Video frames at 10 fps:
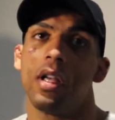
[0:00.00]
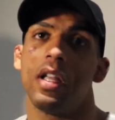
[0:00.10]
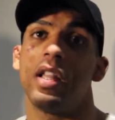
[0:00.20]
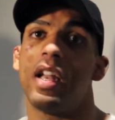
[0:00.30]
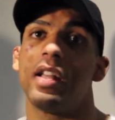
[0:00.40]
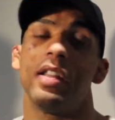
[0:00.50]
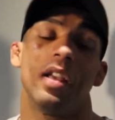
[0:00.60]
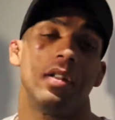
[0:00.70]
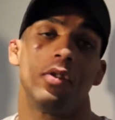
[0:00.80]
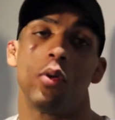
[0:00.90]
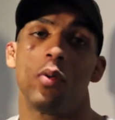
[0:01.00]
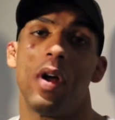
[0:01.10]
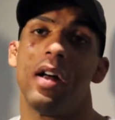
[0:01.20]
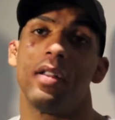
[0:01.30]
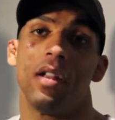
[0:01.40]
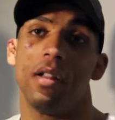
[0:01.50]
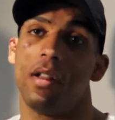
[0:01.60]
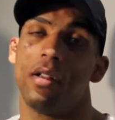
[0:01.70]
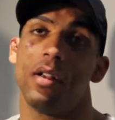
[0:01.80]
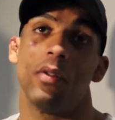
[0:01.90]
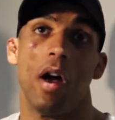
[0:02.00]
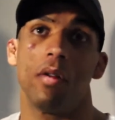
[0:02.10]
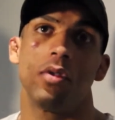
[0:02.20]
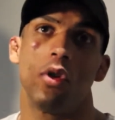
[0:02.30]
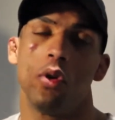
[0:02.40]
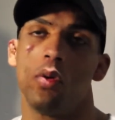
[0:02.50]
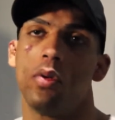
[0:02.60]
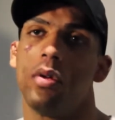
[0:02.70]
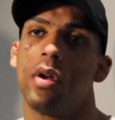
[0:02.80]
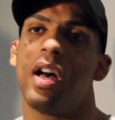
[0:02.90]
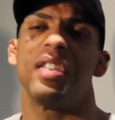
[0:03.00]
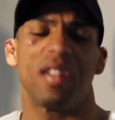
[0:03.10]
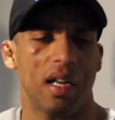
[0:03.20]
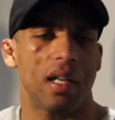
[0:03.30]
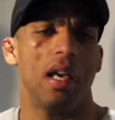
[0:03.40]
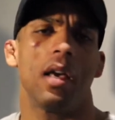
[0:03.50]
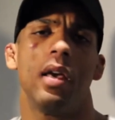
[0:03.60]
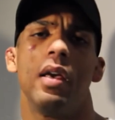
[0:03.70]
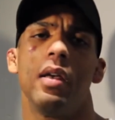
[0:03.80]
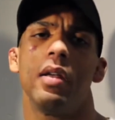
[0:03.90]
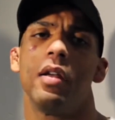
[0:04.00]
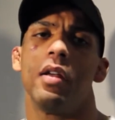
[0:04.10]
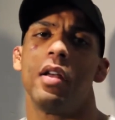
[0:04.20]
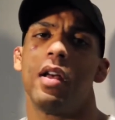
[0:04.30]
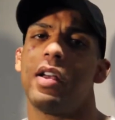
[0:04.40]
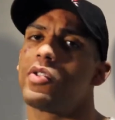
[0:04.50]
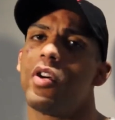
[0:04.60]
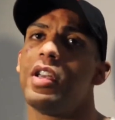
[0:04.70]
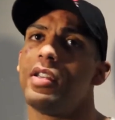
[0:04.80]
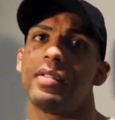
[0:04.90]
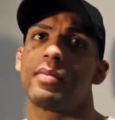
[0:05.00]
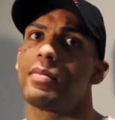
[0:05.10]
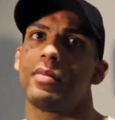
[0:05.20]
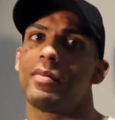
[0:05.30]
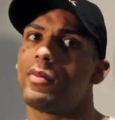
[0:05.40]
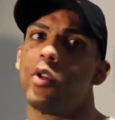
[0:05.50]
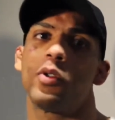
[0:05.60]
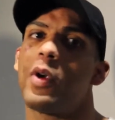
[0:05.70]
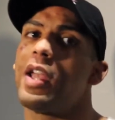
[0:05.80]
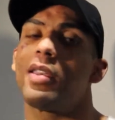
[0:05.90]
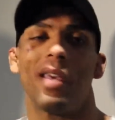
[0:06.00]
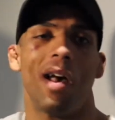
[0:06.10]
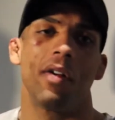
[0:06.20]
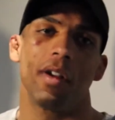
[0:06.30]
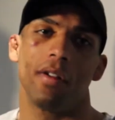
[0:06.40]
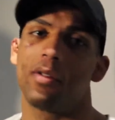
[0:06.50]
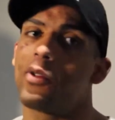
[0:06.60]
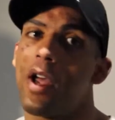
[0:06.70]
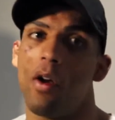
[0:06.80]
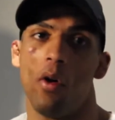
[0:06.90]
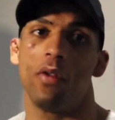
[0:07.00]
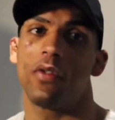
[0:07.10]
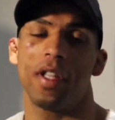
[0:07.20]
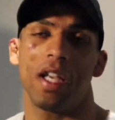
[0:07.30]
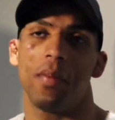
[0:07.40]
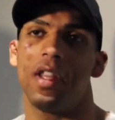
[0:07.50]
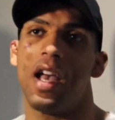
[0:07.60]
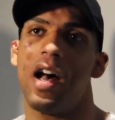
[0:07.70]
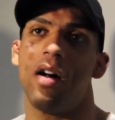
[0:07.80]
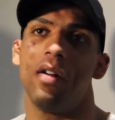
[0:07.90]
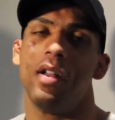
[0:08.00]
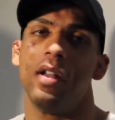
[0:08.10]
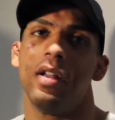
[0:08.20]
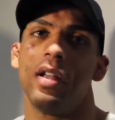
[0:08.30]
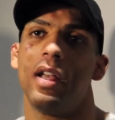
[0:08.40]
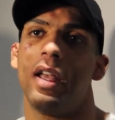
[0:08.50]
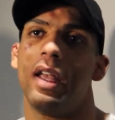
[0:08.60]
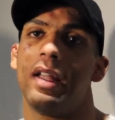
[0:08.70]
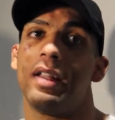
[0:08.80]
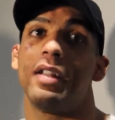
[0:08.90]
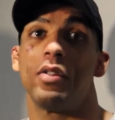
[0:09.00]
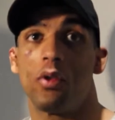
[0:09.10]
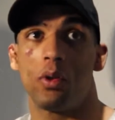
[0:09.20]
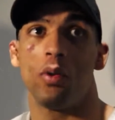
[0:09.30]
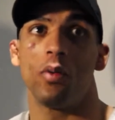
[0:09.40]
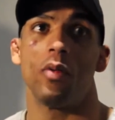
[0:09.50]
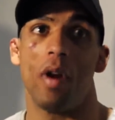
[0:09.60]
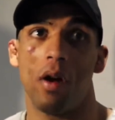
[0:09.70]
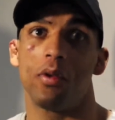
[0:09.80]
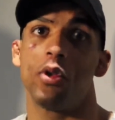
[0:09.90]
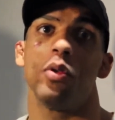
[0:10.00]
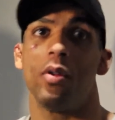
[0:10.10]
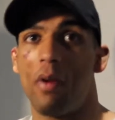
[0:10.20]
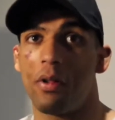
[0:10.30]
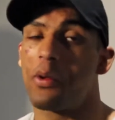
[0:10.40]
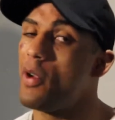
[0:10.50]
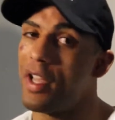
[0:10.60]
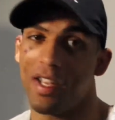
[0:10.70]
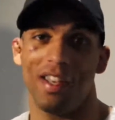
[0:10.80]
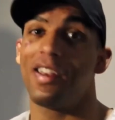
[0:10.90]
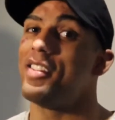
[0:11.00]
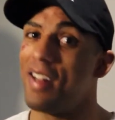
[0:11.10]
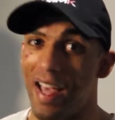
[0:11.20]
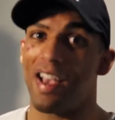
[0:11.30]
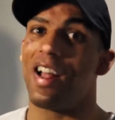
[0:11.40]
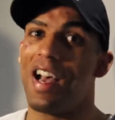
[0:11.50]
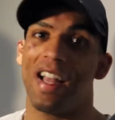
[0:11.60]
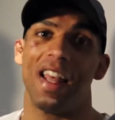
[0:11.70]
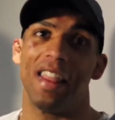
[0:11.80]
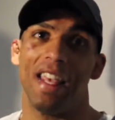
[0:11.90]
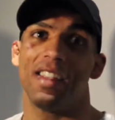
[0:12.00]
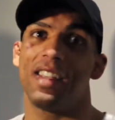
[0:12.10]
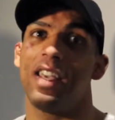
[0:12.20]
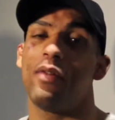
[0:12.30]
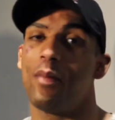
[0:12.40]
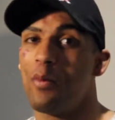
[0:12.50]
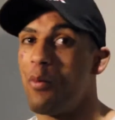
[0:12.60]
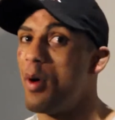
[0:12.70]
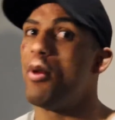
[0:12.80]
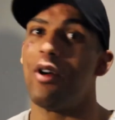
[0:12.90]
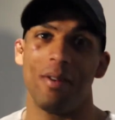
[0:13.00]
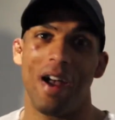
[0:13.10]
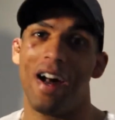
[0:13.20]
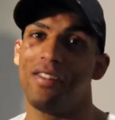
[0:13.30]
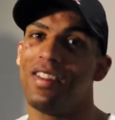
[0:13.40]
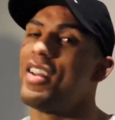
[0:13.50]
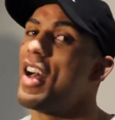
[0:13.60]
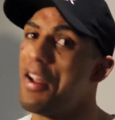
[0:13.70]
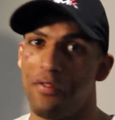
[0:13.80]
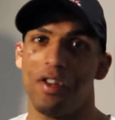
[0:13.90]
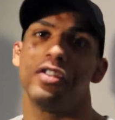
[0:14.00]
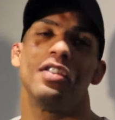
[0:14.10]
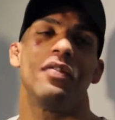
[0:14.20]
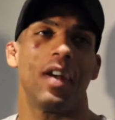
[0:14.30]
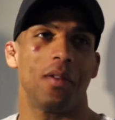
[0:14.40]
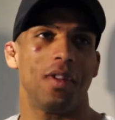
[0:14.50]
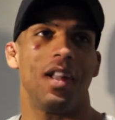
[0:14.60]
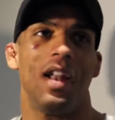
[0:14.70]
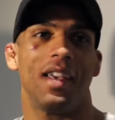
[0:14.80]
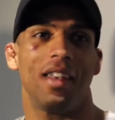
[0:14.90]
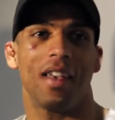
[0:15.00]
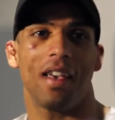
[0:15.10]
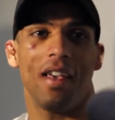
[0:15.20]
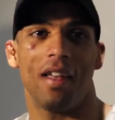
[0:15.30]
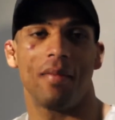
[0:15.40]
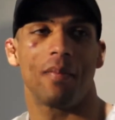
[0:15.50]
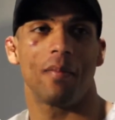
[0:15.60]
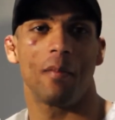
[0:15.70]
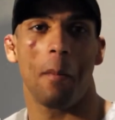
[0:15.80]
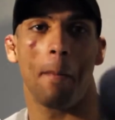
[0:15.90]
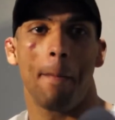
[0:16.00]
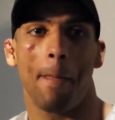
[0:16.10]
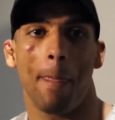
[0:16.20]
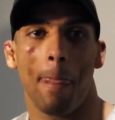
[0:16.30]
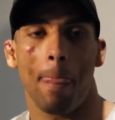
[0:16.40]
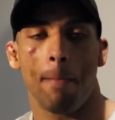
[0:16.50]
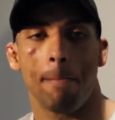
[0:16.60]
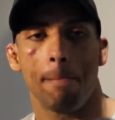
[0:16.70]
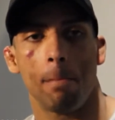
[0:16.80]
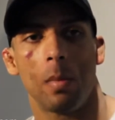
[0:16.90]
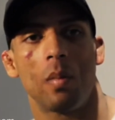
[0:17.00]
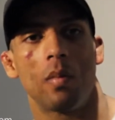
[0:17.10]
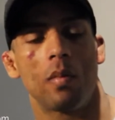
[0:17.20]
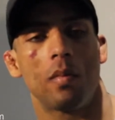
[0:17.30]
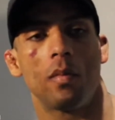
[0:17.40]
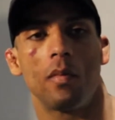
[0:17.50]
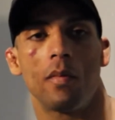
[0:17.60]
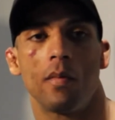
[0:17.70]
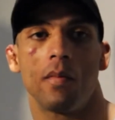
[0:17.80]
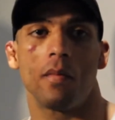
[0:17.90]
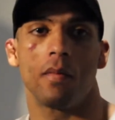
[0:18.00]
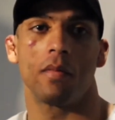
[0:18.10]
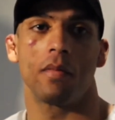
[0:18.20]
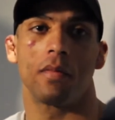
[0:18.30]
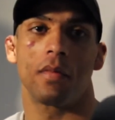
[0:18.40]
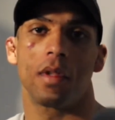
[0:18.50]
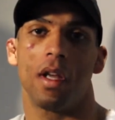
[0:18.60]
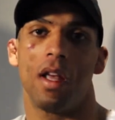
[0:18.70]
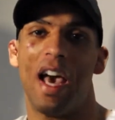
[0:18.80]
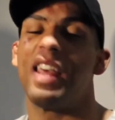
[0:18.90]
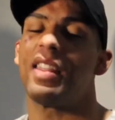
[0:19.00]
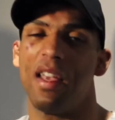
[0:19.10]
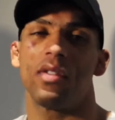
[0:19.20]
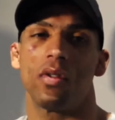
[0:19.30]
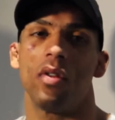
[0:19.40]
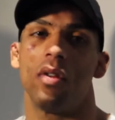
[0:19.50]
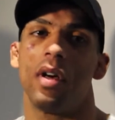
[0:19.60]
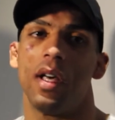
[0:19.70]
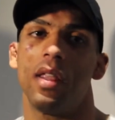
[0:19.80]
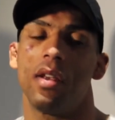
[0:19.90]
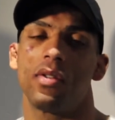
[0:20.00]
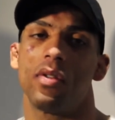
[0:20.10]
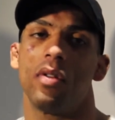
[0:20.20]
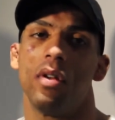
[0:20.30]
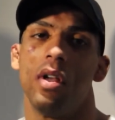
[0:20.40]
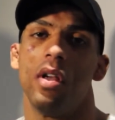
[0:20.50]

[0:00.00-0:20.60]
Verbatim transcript: In the next, the two round, the, the round two, I start kick him. I saw he's not try counter, don't try hold for taking me down. And two round two and round three, I kick his leg a lot. I think to give him one more round, I finished this fight with the leg kick. Is that when you think the momentum turned your way in the fight? I think so. I think so.